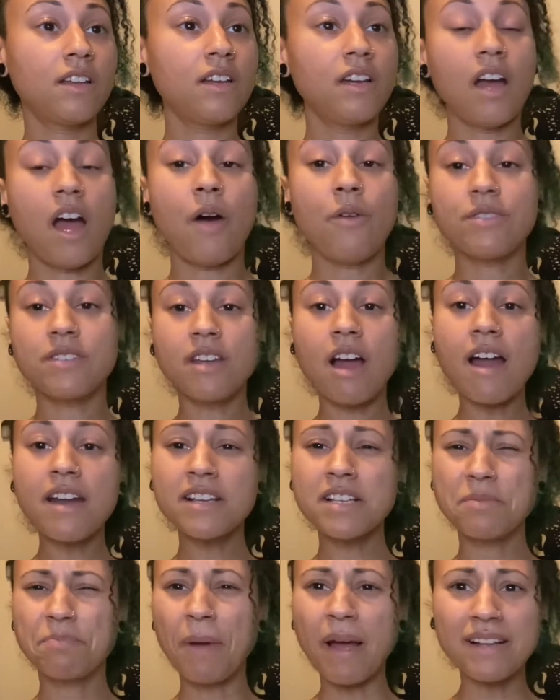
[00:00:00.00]
I was not
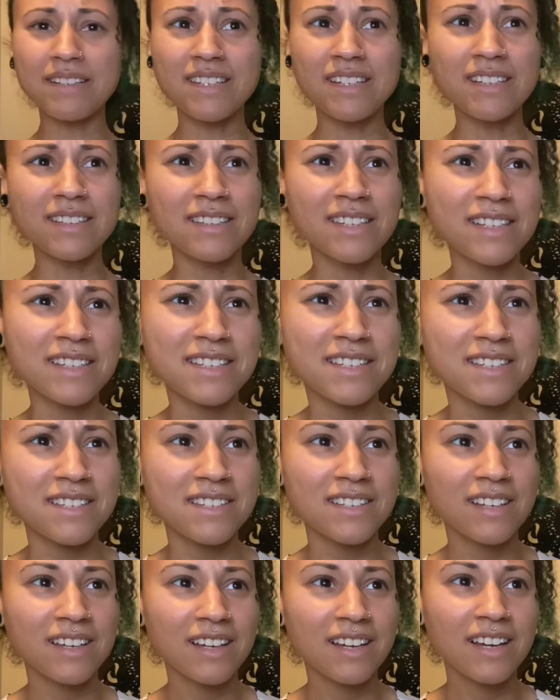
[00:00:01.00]
expecting this,
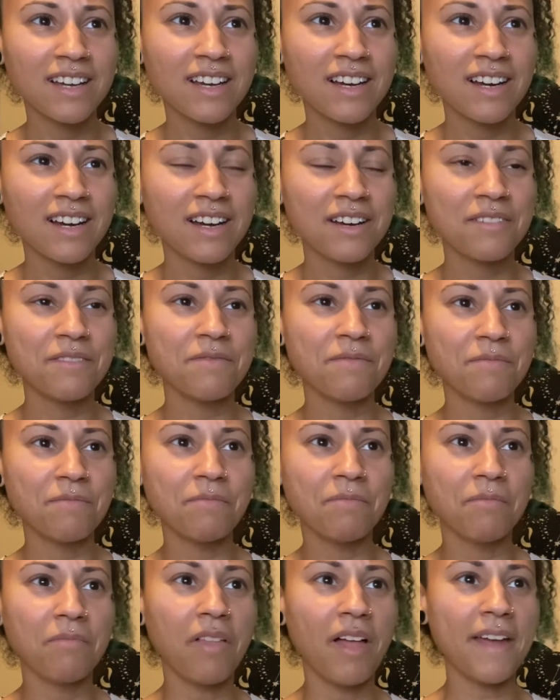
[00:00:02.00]

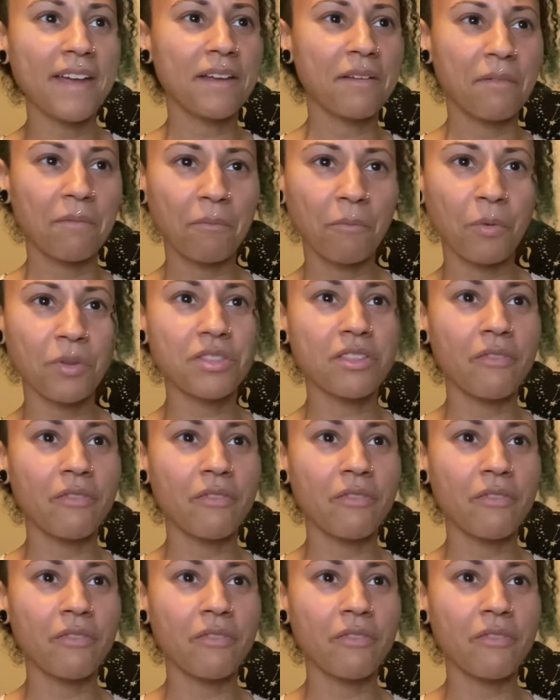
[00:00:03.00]
like, with the